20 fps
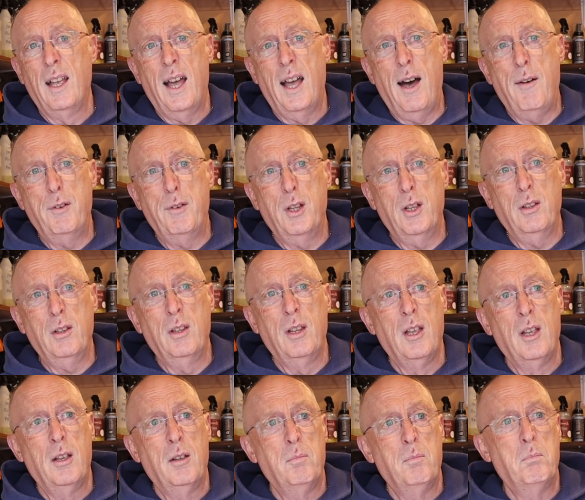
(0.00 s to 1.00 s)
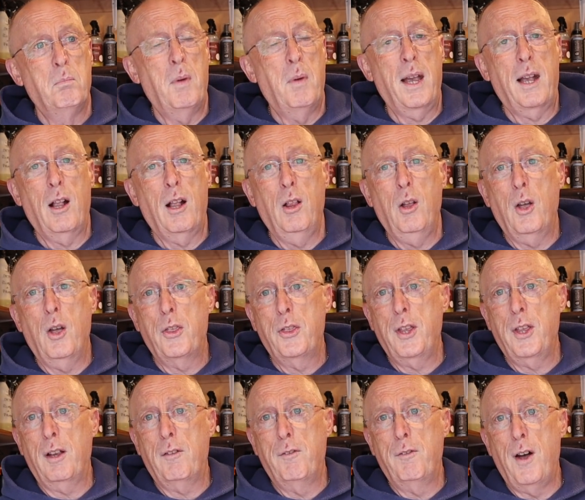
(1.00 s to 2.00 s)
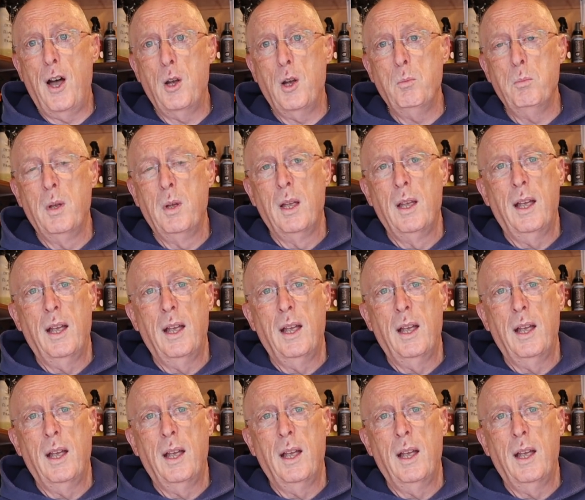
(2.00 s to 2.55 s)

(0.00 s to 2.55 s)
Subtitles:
other than make a lot of thick foam,